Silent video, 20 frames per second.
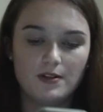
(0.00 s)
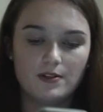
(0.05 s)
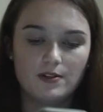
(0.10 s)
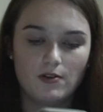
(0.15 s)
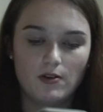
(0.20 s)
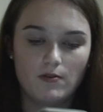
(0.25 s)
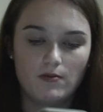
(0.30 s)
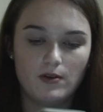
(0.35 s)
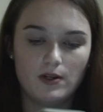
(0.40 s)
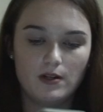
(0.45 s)
so
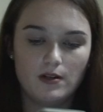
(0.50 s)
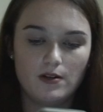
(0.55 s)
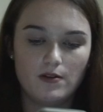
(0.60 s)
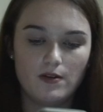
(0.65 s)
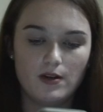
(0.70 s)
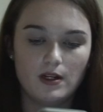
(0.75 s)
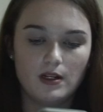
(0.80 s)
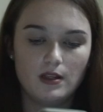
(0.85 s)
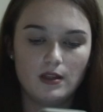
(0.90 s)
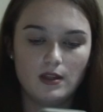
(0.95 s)
I want to know
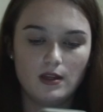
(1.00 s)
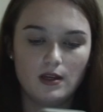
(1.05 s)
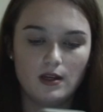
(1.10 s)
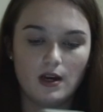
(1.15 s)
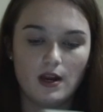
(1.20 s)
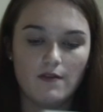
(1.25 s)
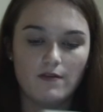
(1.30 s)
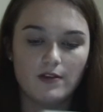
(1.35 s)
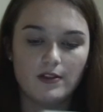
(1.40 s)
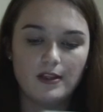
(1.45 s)
anything and
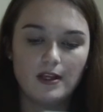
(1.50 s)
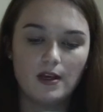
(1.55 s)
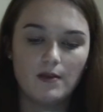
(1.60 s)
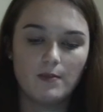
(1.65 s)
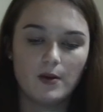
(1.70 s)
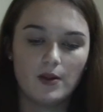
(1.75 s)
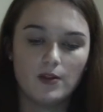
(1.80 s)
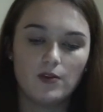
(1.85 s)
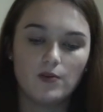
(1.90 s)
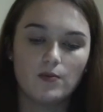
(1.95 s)
everything
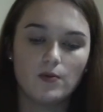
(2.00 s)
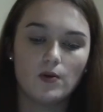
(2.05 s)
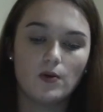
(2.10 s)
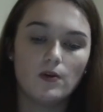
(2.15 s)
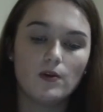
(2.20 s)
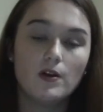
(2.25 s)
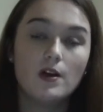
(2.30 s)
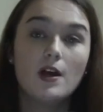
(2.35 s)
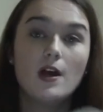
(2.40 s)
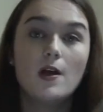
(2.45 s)
about the role.
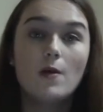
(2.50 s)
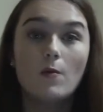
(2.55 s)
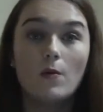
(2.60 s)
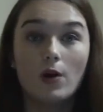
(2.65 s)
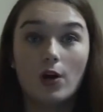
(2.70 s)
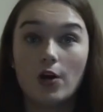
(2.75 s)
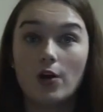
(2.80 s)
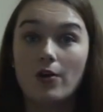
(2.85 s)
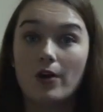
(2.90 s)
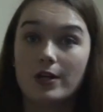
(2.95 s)
Well,
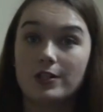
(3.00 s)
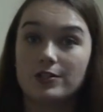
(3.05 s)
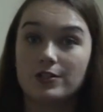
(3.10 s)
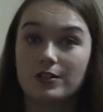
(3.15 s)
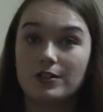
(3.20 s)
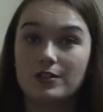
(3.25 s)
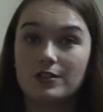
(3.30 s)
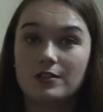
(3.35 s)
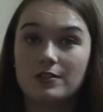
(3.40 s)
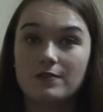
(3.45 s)

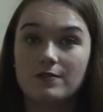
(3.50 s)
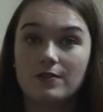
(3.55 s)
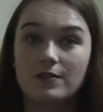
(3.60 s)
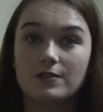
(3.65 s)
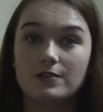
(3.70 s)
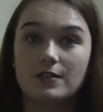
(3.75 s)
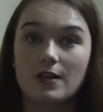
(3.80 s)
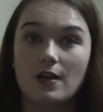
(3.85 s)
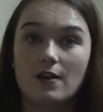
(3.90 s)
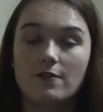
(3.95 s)
congratulations
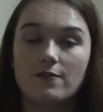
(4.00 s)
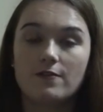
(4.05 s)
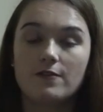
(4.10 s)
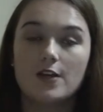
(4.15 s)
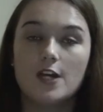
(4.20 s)
first off.